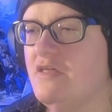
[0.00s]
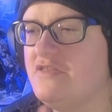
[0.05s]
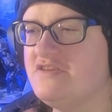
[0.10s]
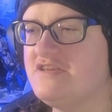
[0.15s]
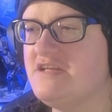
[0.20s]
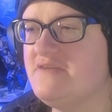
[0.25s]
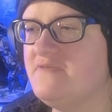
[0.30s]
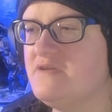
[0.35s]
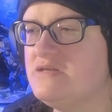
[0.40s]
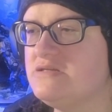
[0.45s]

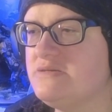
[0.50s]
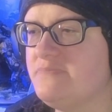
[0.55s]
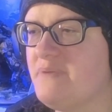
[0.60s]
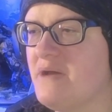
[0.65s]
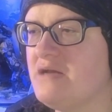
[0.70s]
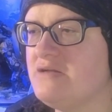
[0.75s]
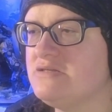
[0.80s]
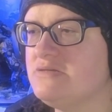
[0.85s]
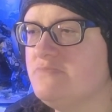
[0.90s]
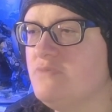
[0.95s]
Stephen is
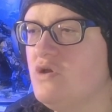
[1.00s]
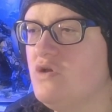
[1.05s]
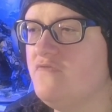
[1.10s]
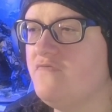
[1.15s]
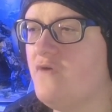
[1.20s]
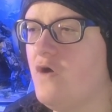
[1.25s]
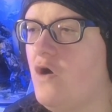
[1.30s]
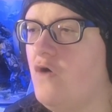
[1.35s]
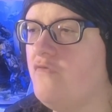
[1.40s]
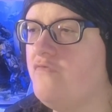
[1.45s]
about to move
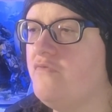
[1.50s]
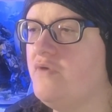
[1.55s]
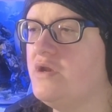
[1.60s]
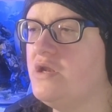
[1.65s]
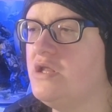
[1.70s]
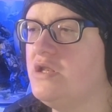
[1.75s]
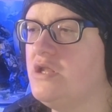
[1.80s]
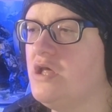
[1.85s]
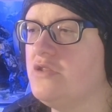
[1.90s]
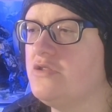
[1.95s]
off when
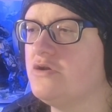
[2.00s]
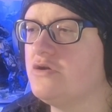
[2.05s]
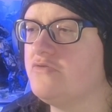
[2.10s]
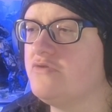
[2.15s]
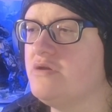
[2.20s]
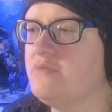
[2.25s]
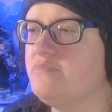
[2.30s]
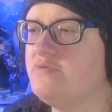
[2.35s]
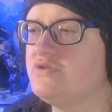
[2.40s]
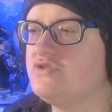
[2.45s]
another
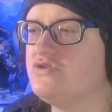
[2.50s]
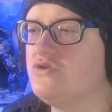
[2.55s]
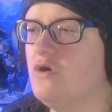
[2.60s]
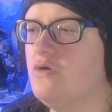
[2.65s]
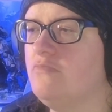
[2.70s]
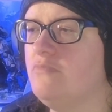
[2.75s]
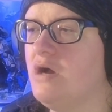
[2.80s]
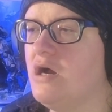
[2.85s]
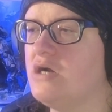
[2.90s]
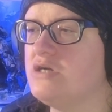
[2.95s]
Greek patrol
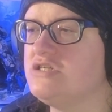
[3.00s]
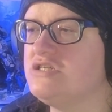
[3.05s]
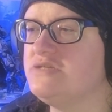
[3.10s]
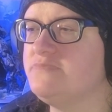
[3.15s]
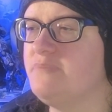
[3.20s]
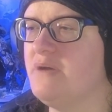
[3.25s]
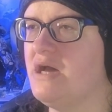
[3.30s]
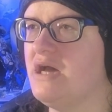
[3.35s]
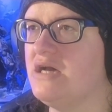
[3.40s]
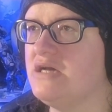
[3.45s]
marches
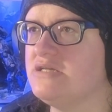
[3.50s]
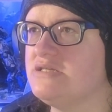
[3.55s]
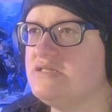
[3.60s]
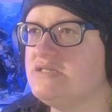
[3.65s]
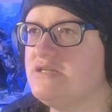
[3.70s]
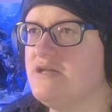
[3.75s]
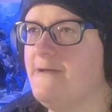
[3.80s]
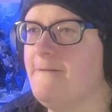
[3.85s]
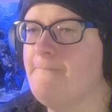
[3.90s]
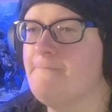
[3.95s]

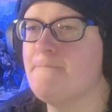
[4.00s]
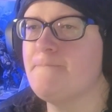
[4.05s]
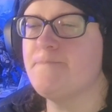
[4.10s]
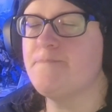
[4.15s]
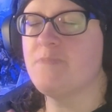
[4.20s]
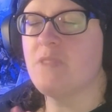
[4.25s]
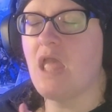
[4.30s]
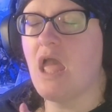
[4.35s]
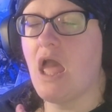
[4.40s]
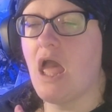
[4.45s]
past.
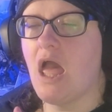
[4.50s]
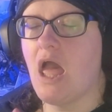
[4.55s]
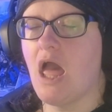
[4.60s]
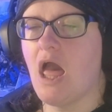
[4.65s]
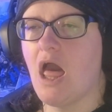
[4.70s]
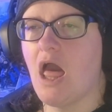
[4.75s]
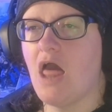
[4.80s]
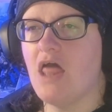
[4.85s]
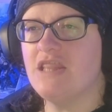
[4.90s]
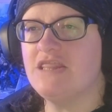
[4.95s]

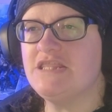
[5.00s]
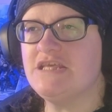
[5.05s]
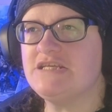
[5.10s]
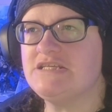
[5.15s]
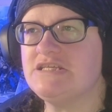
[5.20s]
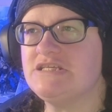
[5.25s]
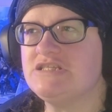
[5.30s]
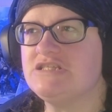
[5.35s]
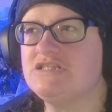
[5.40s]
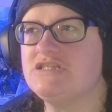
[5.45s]
This
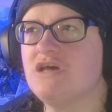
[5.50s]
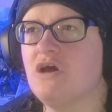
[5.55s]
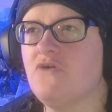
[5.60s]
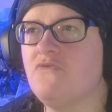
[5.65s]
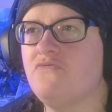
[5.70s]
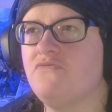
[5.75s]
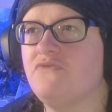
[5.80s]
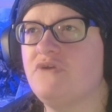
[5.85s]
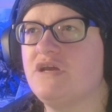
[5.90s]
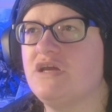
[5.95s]
is so
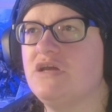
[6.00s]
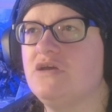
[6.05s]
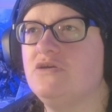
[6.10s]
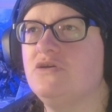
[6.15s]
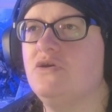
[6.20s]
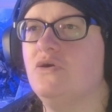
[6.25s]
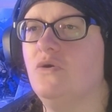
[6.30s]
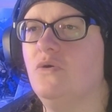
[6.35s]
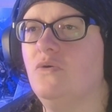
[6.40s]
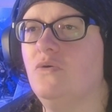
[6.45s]
freaking
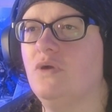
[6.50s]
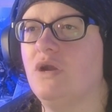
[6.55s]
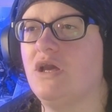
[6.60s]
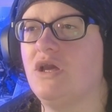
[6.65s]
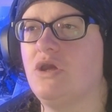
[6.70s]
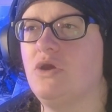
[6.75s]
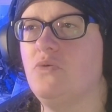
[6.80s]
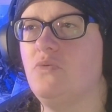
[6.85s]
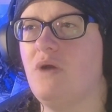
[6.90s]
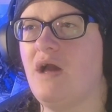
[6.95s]
cool. Like,
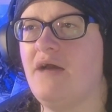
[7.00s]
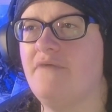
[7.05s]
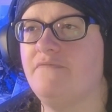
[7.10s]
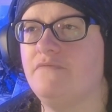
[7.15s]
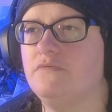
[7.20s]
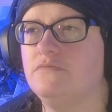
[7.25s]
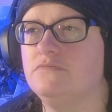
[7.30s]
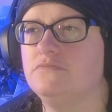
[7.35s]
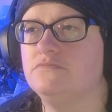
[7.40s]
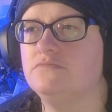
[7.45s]
whoever...
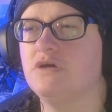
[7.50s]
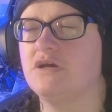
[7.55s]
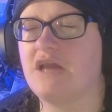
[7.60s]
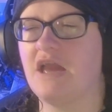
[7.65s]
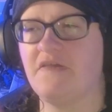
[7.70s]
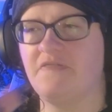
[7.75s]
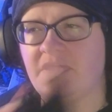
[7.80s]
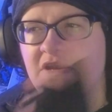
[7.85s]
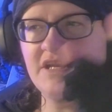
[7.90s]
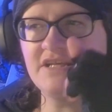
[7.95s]
Okay, I
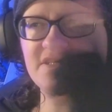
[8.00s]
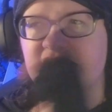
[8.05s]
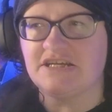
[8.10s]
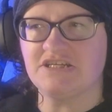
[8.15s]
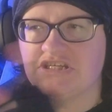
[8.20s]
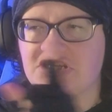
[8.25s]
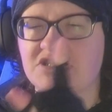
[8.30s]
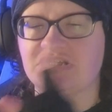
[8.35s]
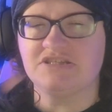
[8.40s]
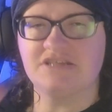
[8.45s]
think that's
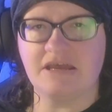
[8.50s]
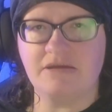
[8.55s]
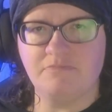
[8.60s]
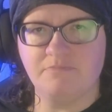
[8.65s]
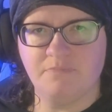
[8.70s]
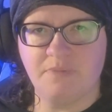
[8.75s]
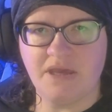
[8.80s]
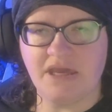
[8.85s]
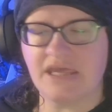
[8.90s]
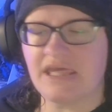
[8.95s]
actually the same
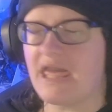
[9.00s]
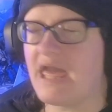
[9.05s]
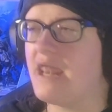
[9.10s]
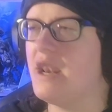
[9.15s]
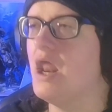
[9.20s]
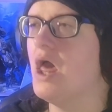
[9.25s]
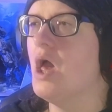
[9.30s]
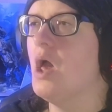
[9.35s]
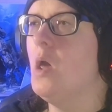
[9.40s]
bit again.